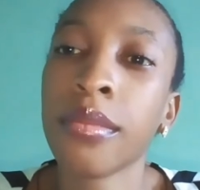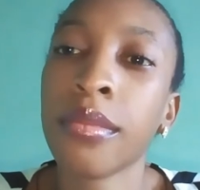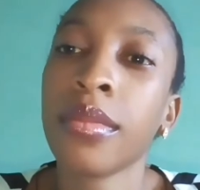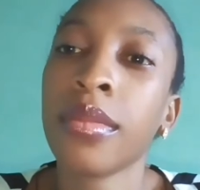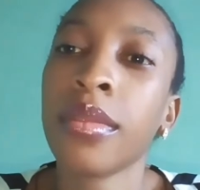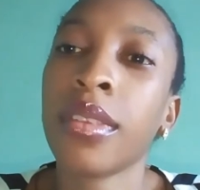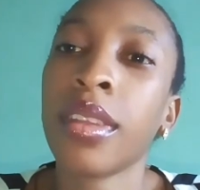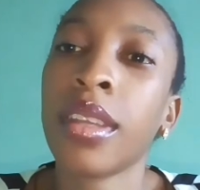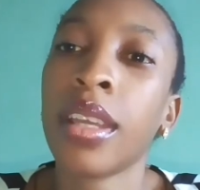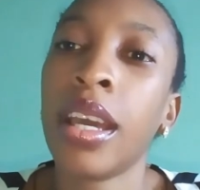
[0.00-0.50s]

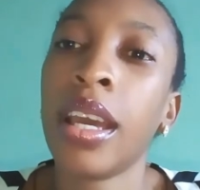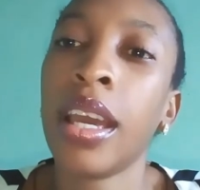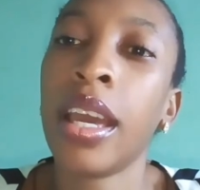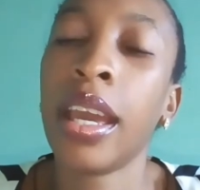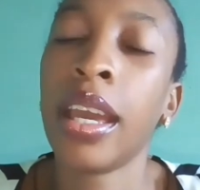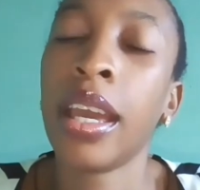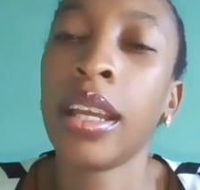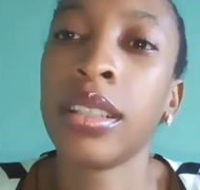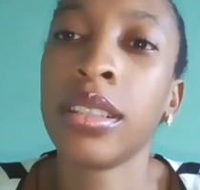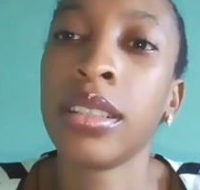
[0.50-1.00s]
And
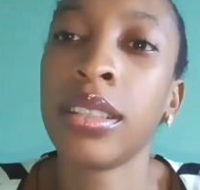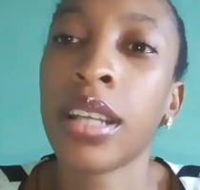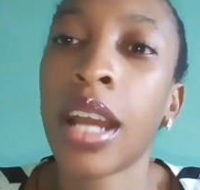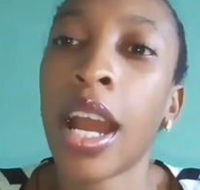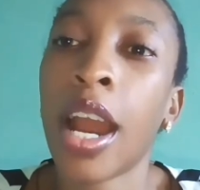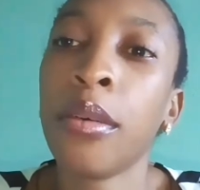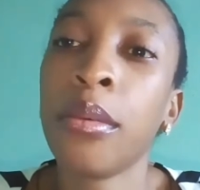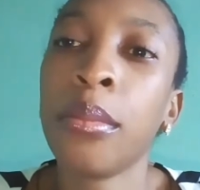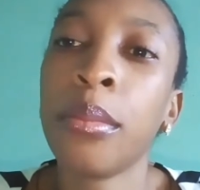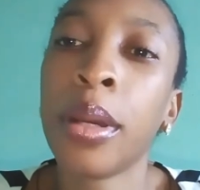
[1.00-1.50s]
I
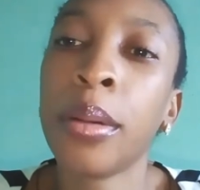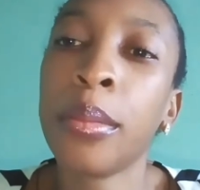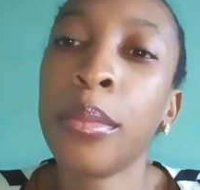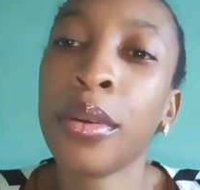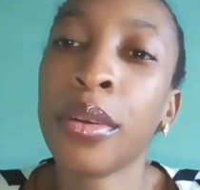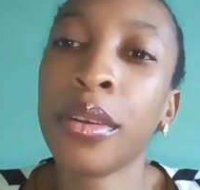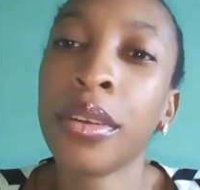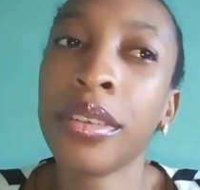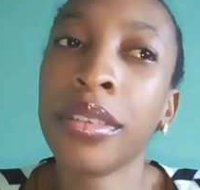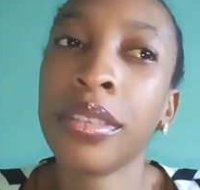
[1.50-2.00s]
remember
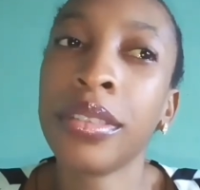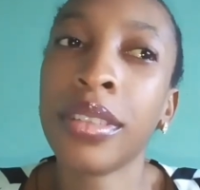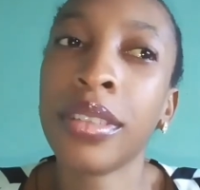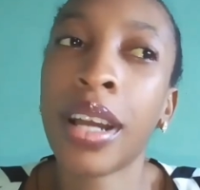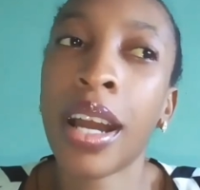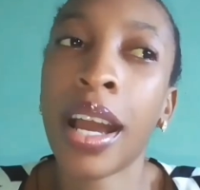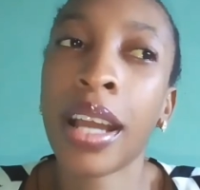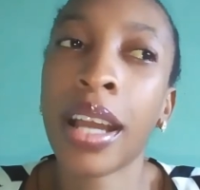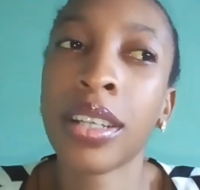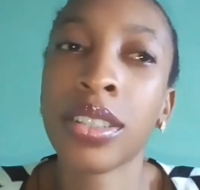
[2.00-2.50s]
I
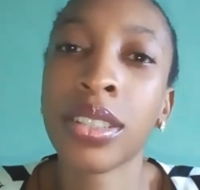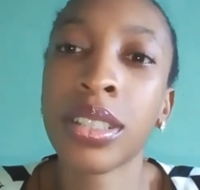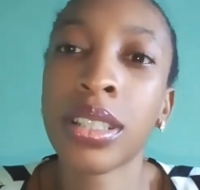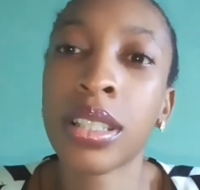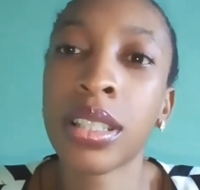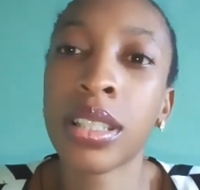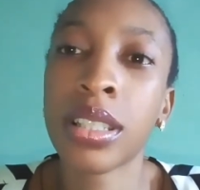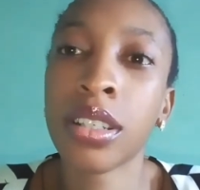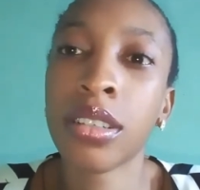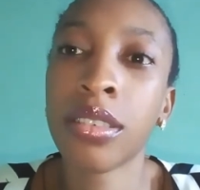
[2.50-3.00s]
just
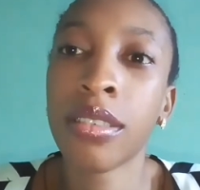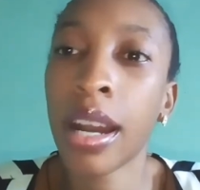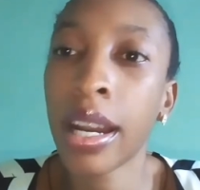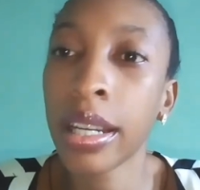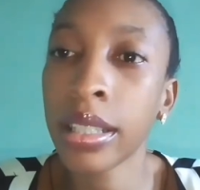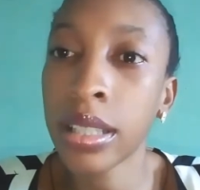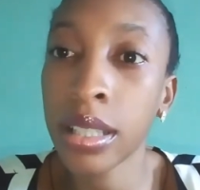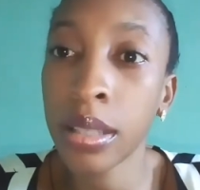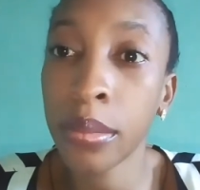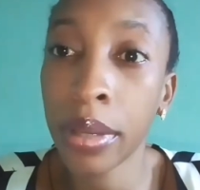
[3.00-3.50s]
cried to bed
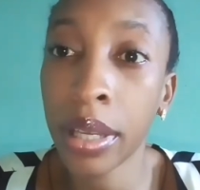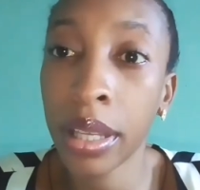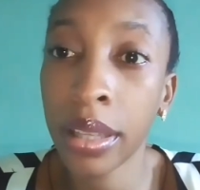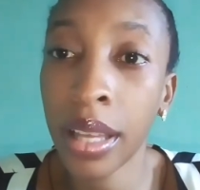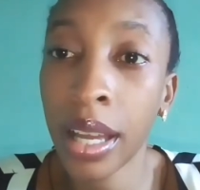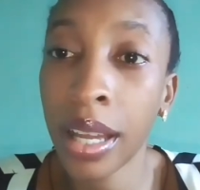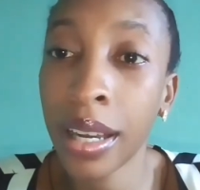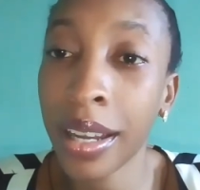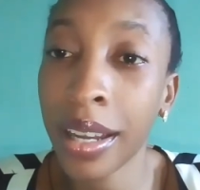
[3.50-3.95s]
that night.